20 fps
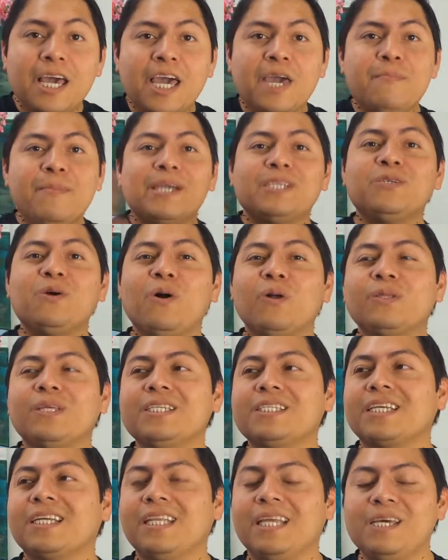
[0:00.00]
It makes all
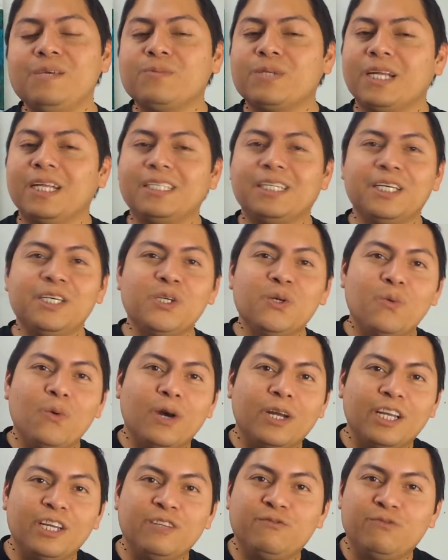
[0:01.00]
these claims, and I tell you
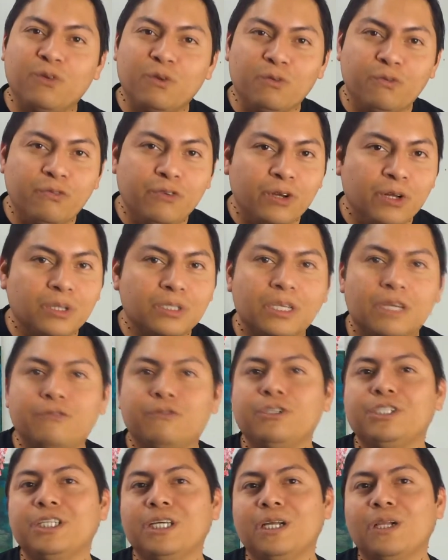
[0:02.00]
what, it fulfills
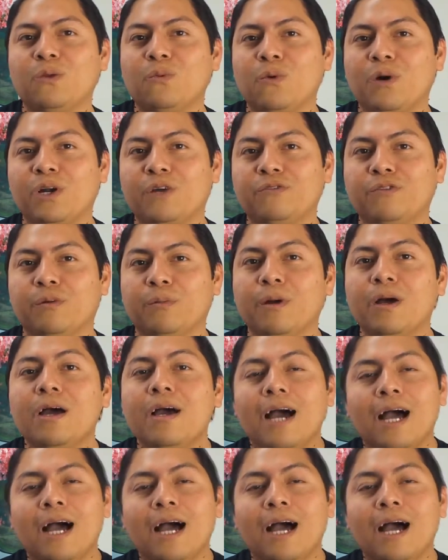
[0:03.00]
every single one of them.